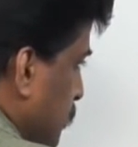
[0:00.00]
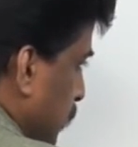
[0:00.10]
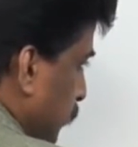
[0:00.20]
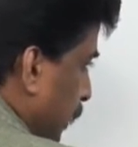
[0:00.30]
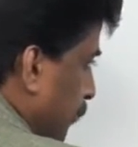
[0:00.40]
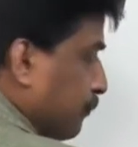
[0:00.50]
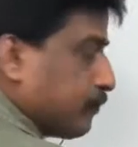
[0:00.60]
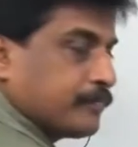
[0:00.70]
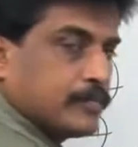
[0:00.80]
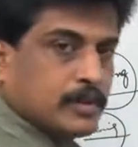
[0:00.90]
7.
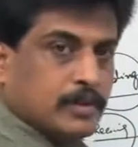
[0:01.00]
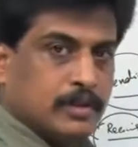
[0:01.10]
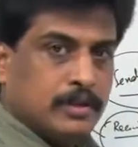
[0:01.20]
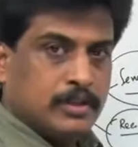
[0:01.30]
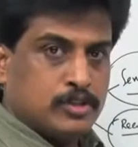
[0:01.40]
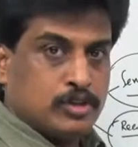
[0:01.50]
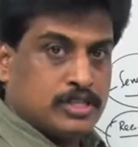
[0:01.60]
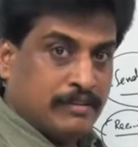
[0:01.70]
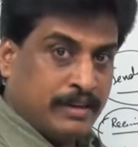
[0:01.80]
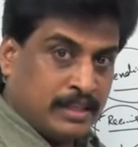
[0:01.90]
So
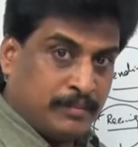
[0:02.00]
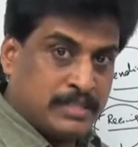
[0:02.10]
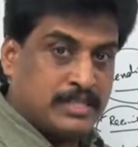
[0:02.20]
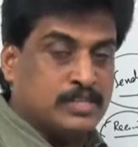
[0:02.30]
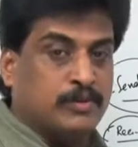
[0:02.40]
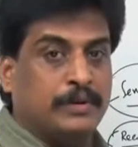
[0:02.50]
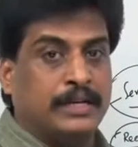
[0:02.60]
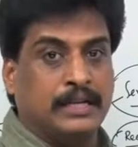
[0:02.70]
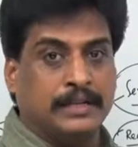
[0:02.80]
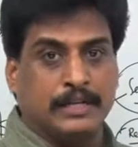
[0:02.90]
seventh message will be
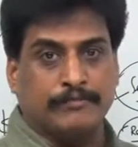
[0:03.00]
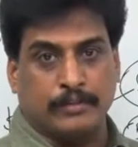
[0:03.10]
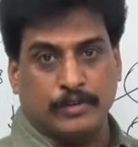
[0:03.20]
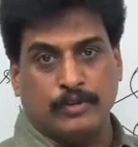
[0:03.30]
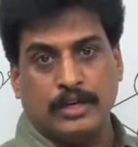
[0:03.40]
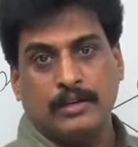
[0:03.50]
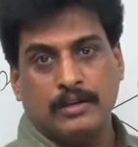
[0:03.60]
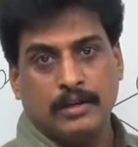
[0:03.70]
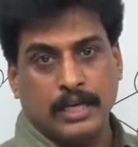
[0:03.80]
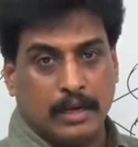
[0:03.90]
deleted from your
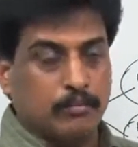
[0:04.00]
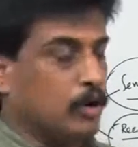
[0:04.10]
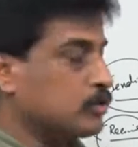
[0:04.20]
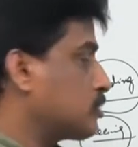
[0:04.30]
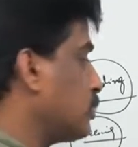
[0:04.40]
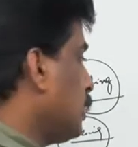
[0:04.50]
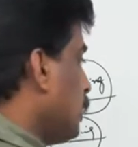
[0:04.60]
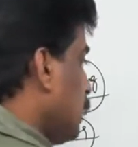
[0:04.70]
inbox.